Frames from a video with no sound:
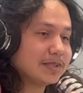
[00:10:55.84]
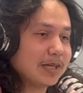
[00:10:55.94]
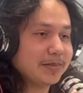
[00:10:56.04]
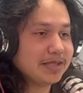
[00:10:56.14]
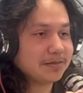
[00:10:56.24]

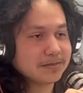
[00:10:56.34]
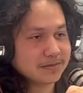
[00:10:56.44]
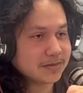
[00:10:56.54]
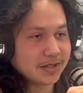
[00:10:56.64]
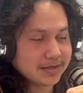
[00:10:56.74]
mean,
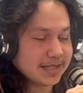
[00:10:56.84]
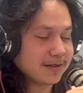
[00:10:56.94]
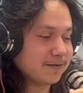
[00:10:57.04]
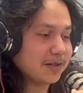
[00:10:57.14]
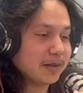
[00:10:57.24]
on like
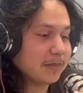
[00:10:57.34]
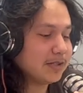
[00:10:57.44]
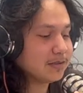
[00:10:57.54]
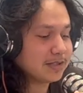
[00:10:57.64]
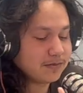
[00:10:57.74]
a
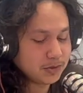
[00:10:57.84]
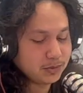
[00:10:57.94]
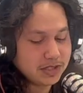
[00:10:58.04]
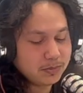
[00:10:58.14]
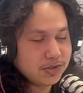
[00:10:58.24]
fundamental level, you
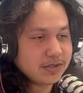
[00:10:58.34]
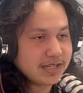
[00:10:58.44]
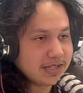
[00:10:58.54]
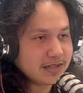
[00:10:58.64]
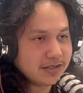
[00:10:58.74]
did what you
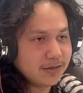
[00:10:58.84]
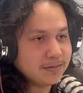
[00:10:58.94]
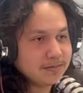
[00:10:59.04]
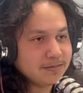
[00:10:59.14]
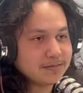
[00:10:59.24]
needed to do.
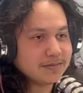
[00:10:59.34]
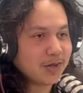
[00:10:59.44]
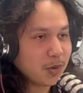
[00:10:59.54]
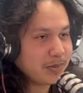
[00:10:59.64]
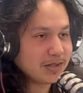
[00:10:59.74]
Open and